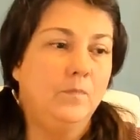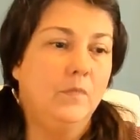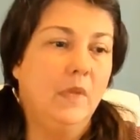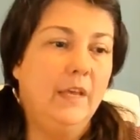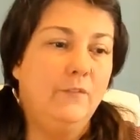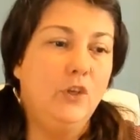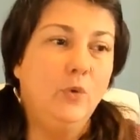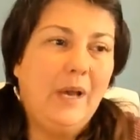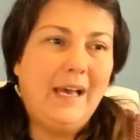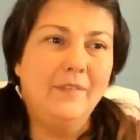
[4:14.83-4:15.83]
if you
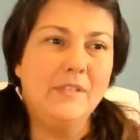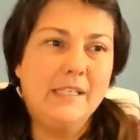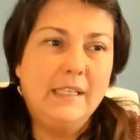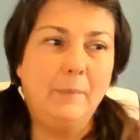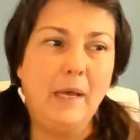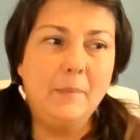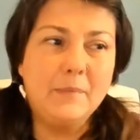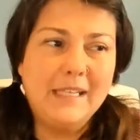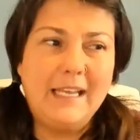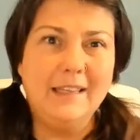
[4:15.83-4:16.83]
have slip-ups,
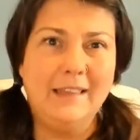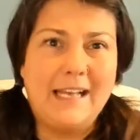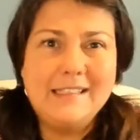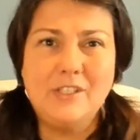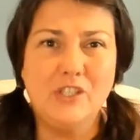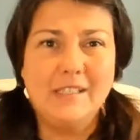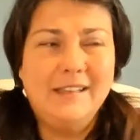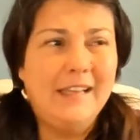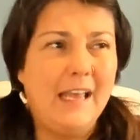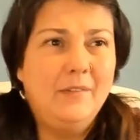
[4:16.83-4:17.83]
like that's just,
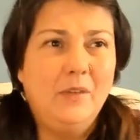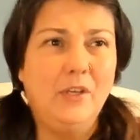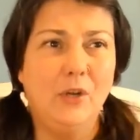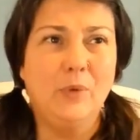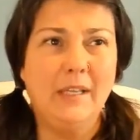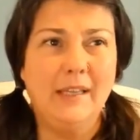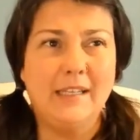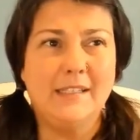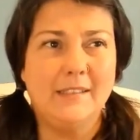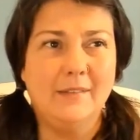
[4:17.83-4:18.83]
and you know, really
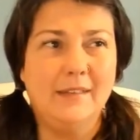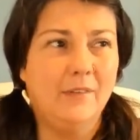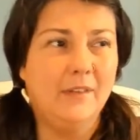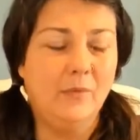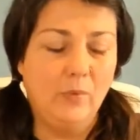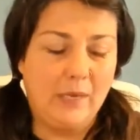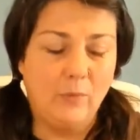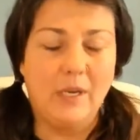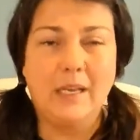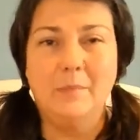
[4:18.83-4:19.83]
that's like
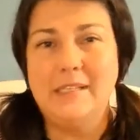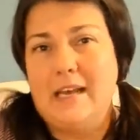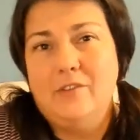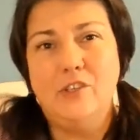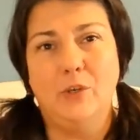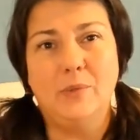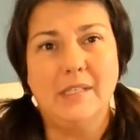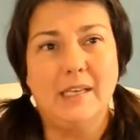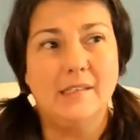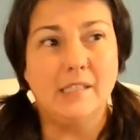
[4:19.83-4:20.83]
what it comes down to, is
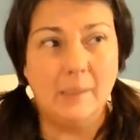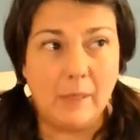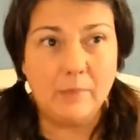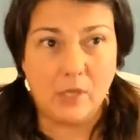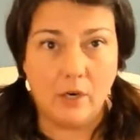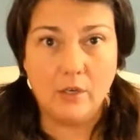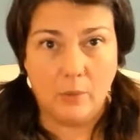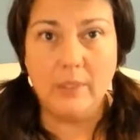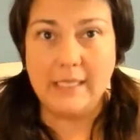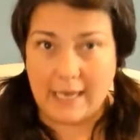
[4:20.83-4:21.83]
like slip-ups are
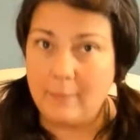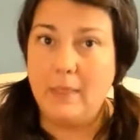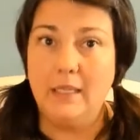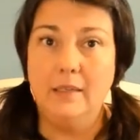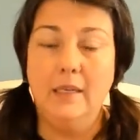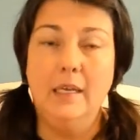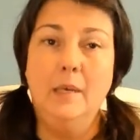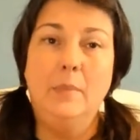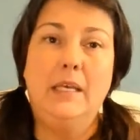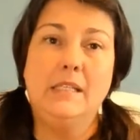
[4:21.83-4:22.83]
going to happen
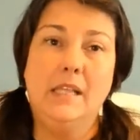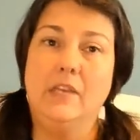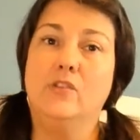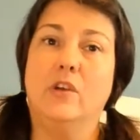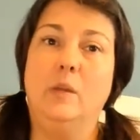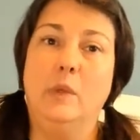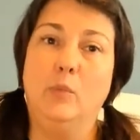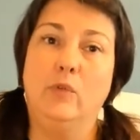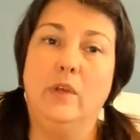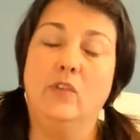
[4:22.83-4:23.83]
because things are going to be
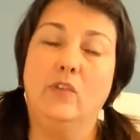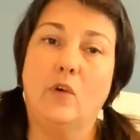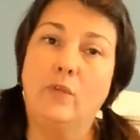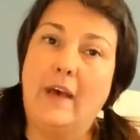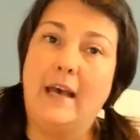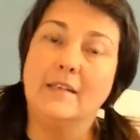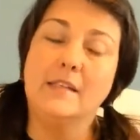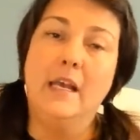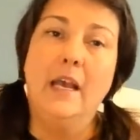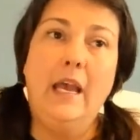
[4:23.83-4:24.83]
moving so fast,
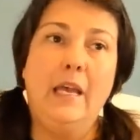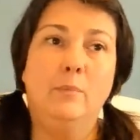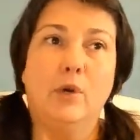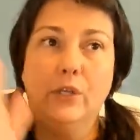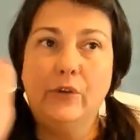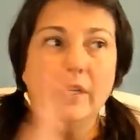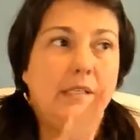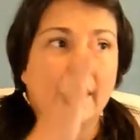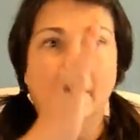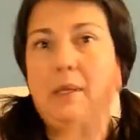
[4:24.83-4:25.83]
and Mercury
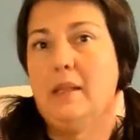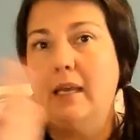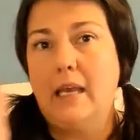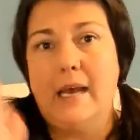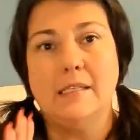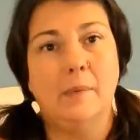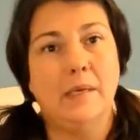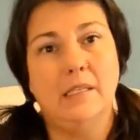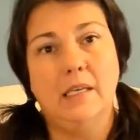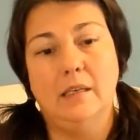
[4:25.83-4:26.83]
is going to be like
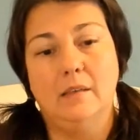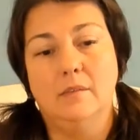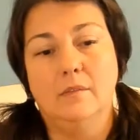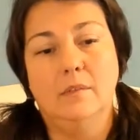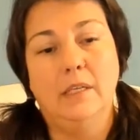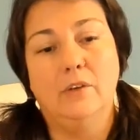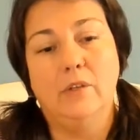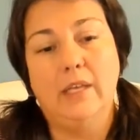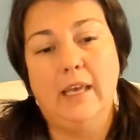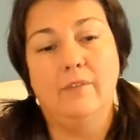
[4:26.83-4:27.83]
aspecting
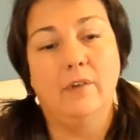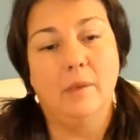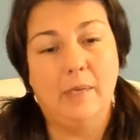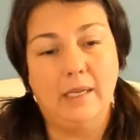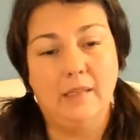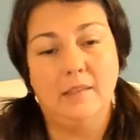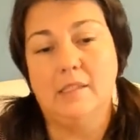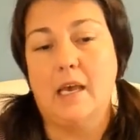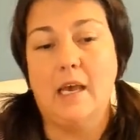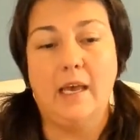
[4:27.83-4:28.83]
nearly everybody in the
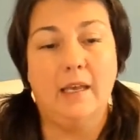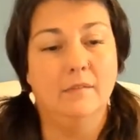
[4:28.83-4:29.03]
sky